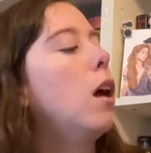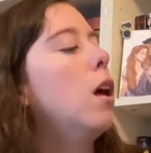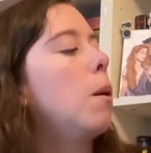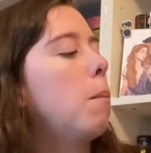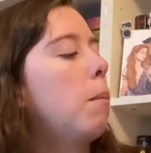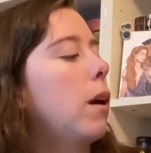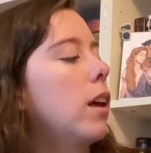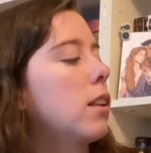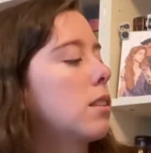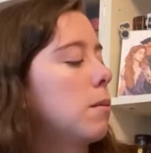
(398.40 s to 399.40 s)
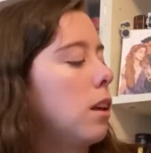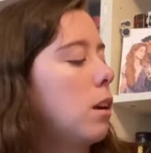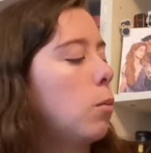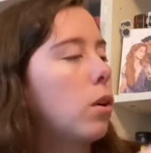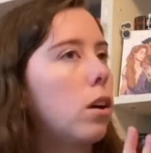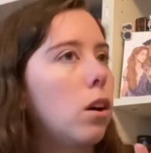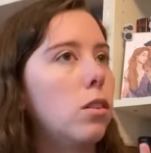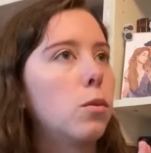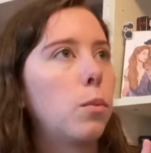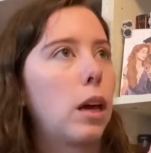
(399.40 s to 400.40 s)
but it's in a
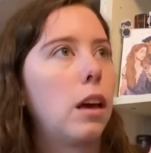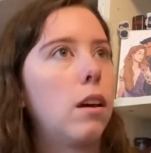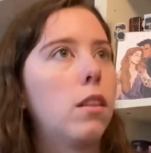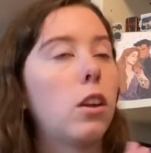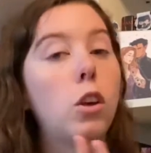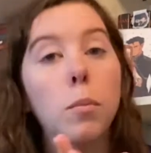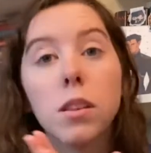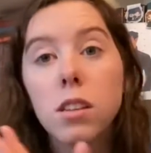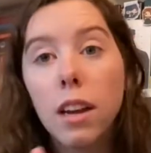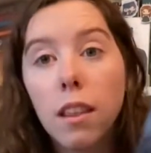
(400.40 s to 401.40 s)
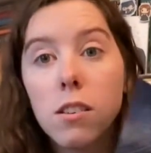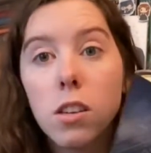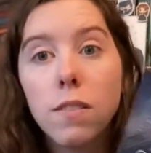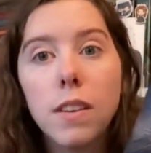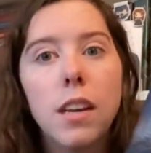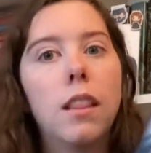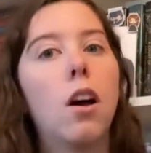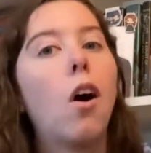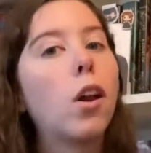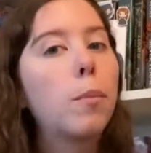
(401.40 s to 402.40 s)
world where the humans are now the servant and the
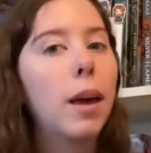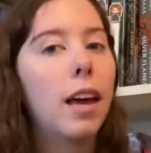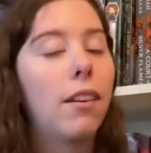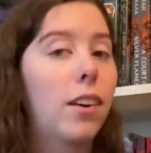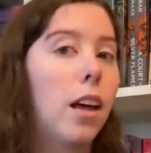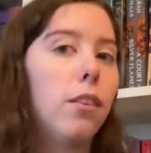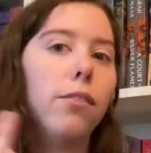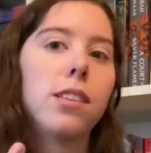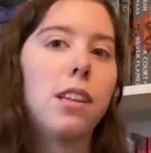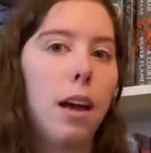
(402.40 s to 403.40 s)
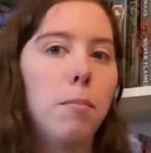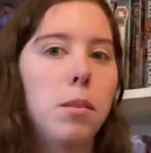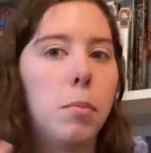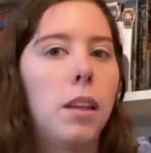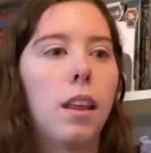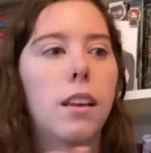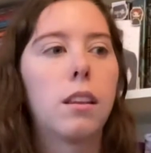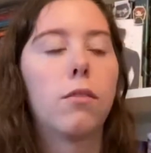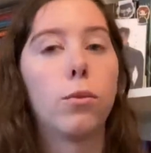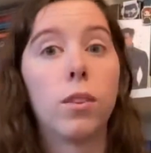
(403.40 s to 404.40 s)
Autome have kind of risen up to be like
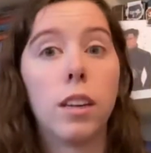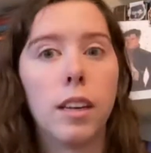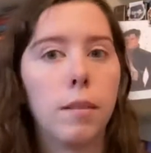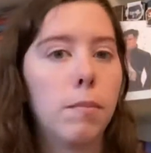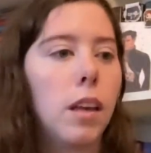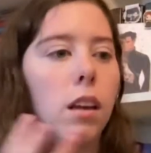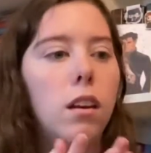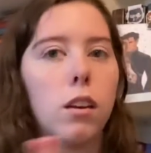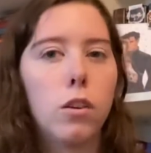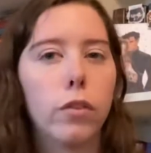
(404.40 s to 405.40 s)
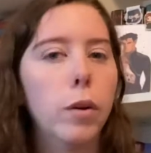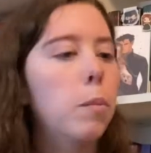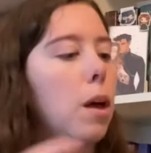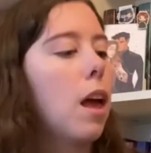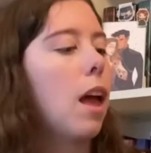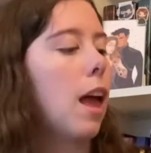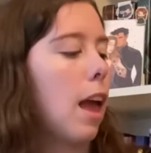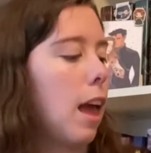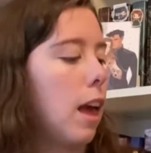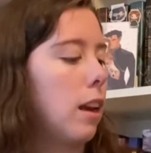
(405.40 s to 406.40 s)
the ruling group.
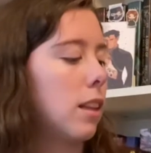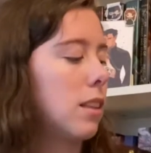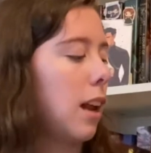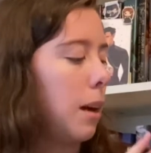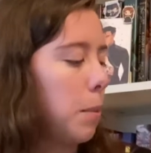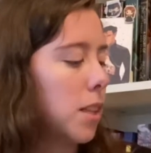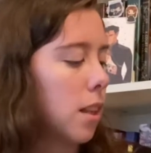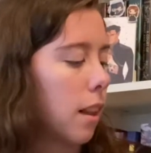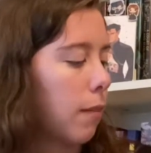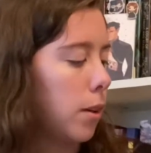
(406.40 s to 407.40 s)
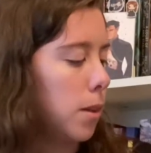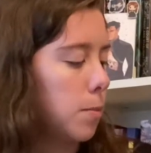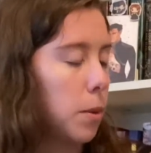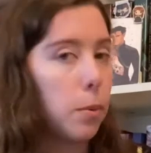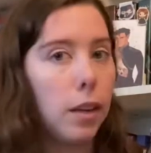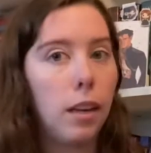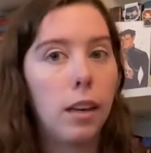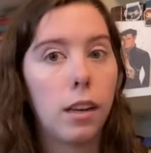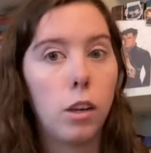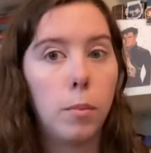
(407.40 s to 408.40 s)
And it's an enemies to lovers between
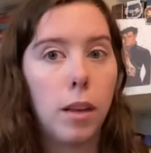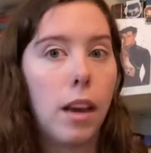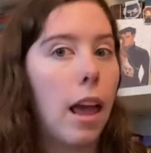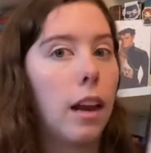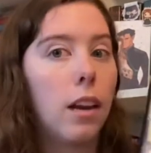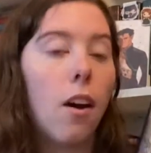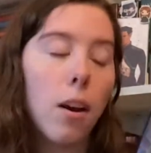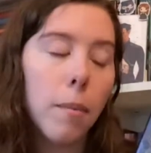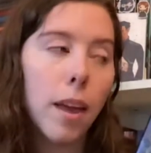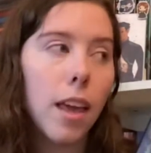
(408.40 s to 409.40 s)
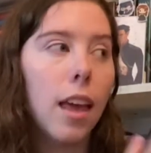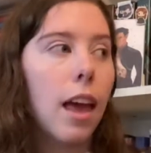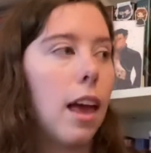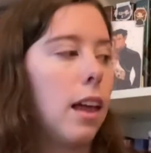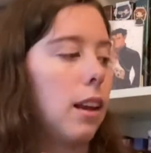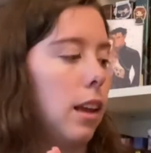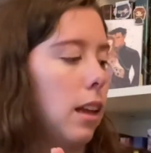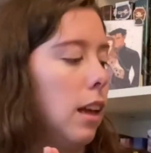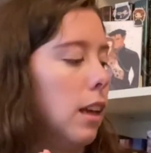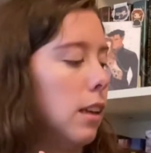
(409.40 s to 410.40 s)
a human and an Autome, and it
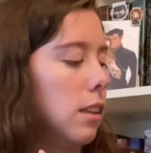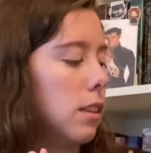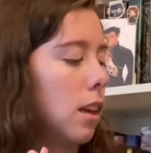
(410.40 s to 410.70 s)
is